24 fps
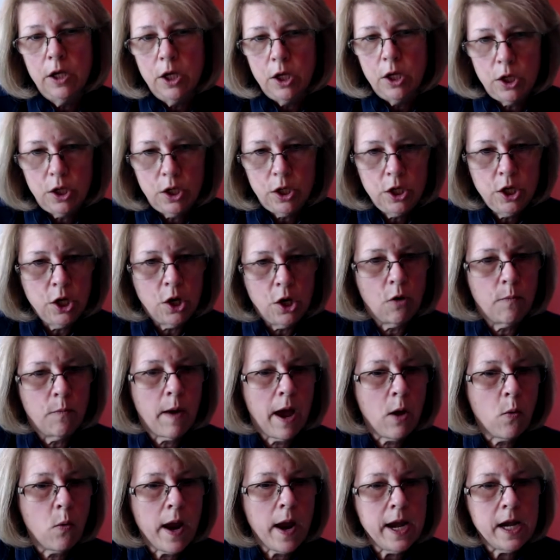my
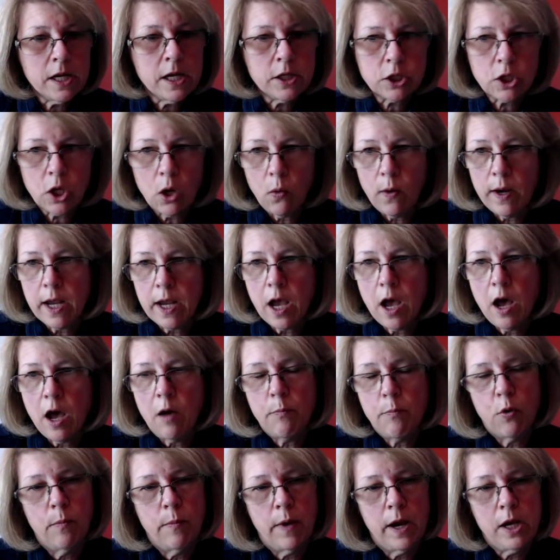weight is going
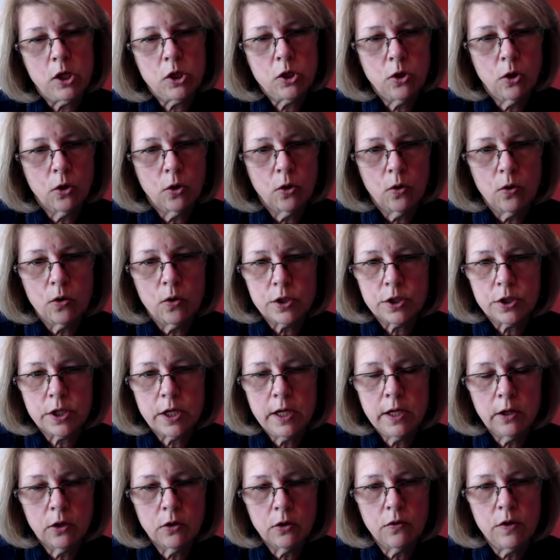up or my sugar is
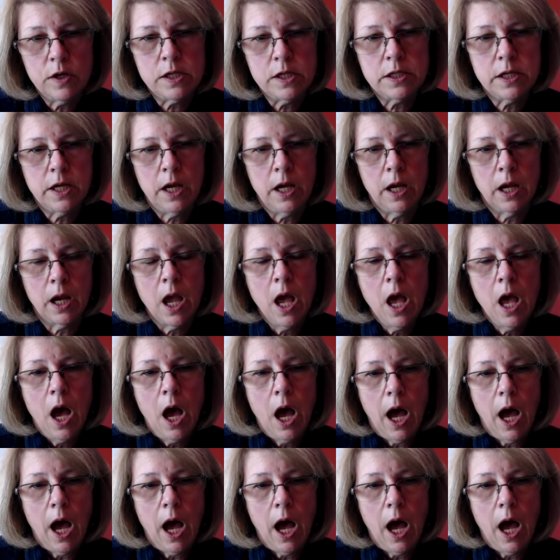increasing,